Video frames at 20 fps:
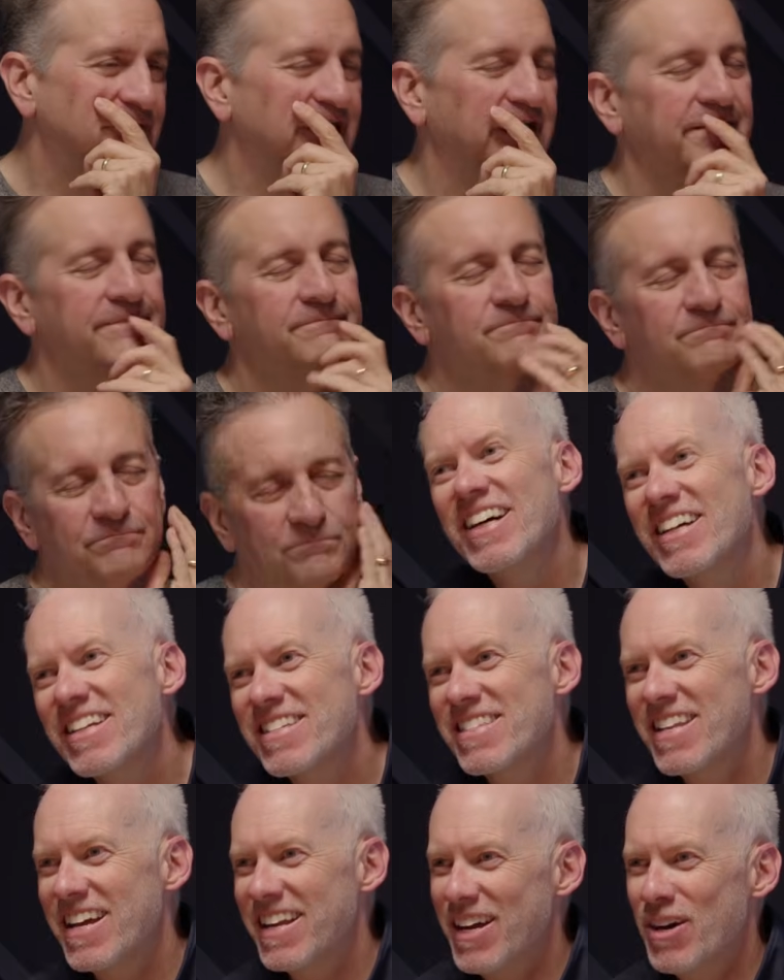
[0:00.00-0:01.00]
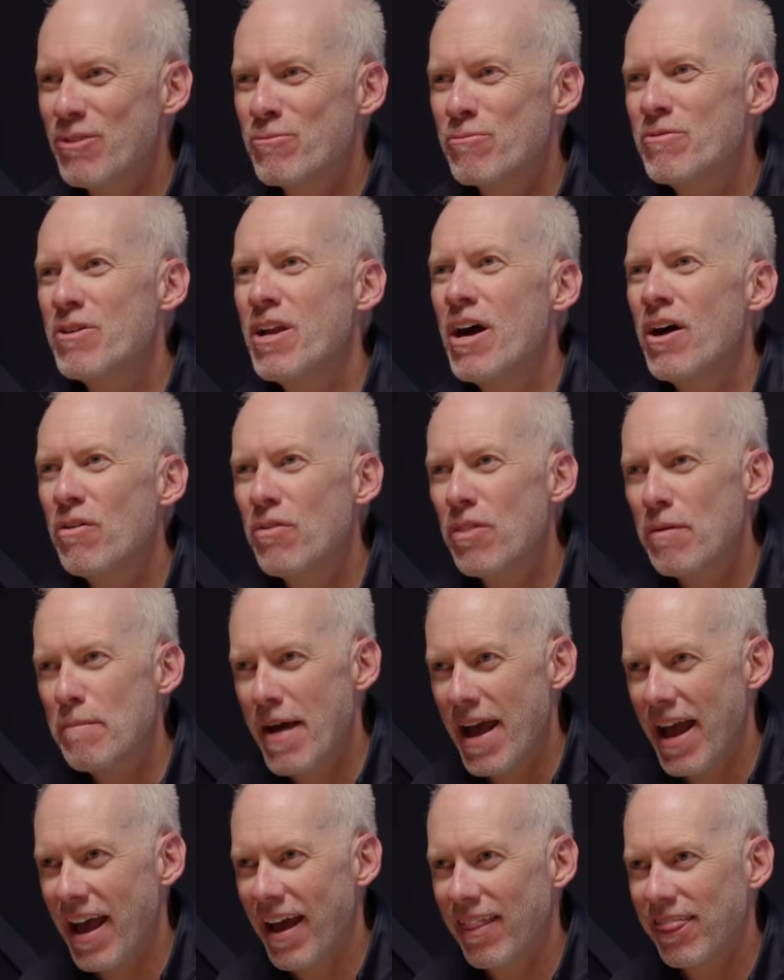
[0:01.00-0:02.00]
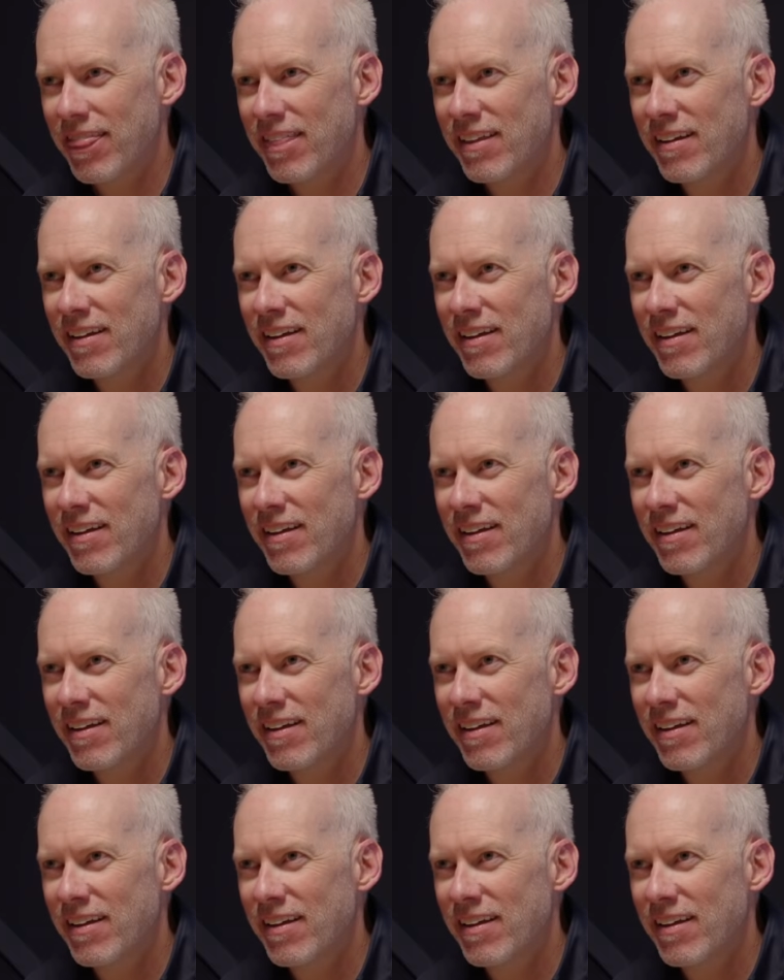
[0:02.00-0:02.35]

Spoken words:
because they don't know the math.